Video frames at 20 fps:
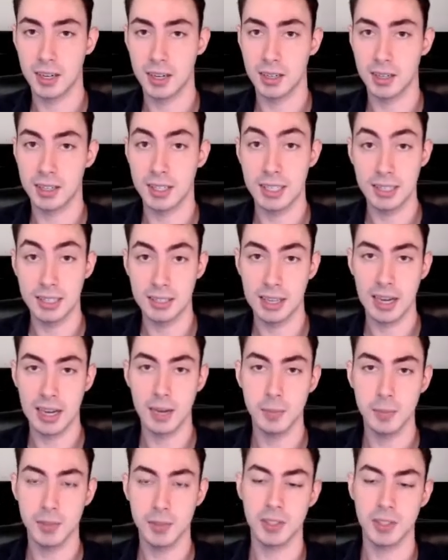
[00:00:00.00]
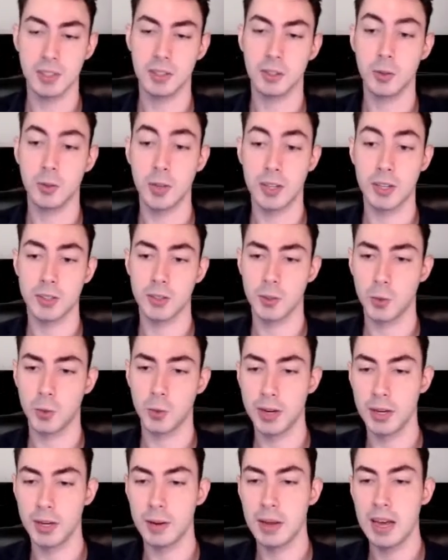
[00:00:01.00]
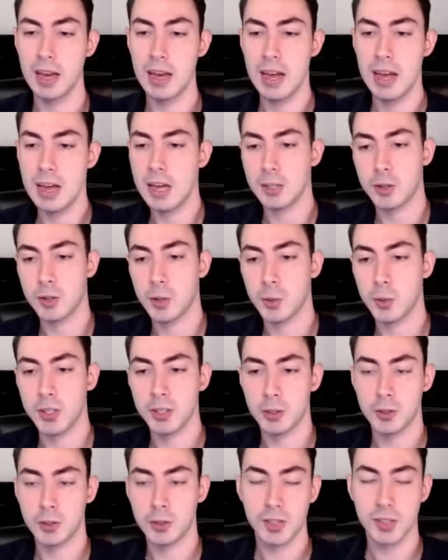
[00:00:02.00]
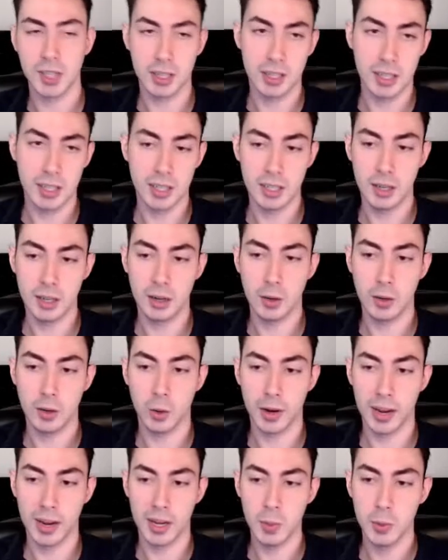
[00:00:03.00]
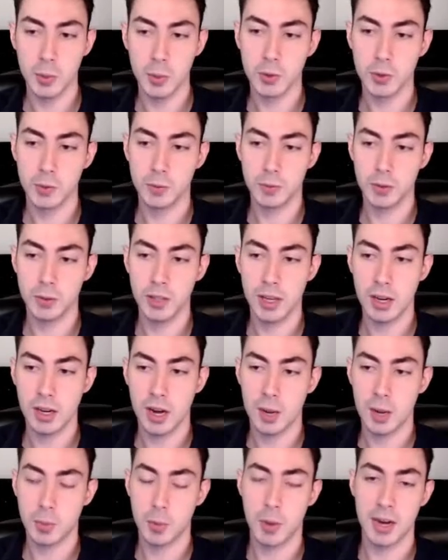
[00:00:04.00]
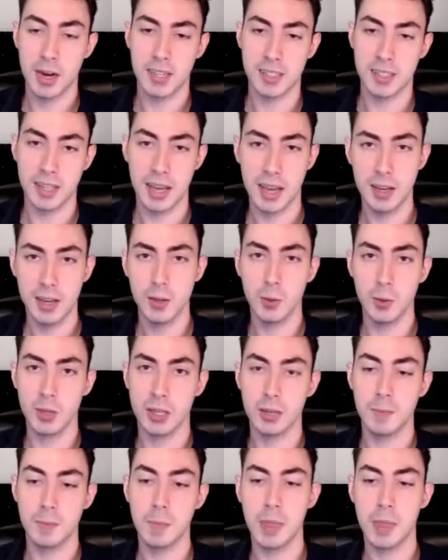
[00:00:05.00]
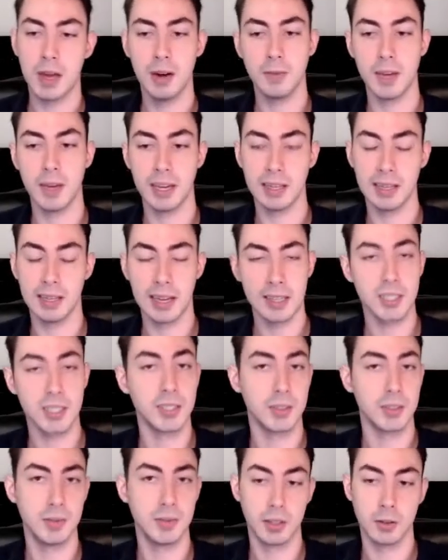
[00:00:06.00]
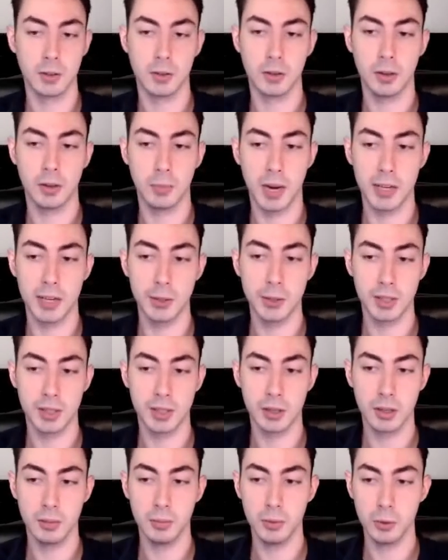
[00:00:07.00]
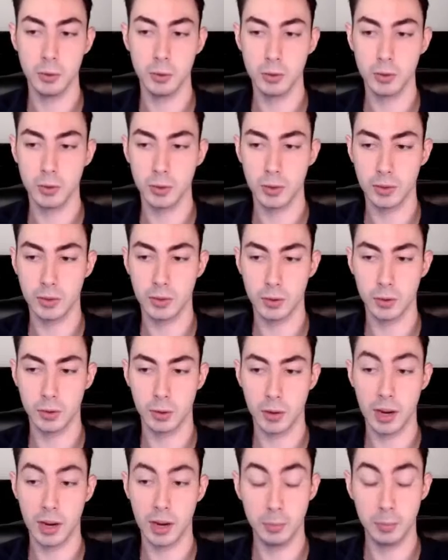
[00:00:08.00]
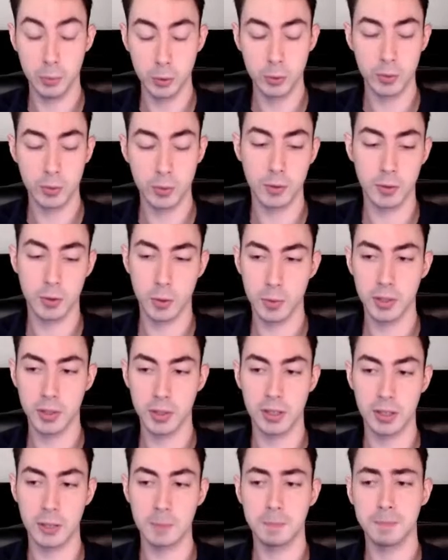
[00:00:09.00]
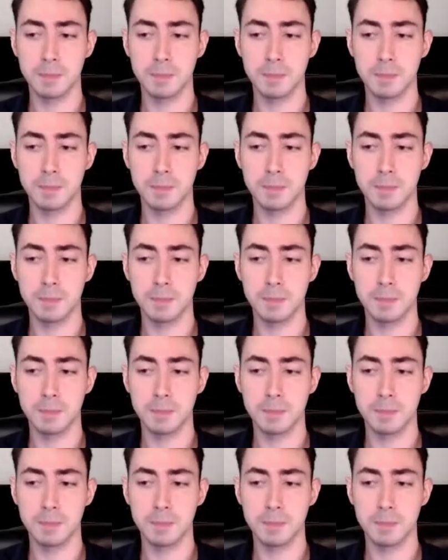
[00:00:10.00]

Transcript: Keen Labs in 2020. So the researchers at Keen were able to fully compromise the head unit of a Lexus vehicle by using a Bluetooth vulnerability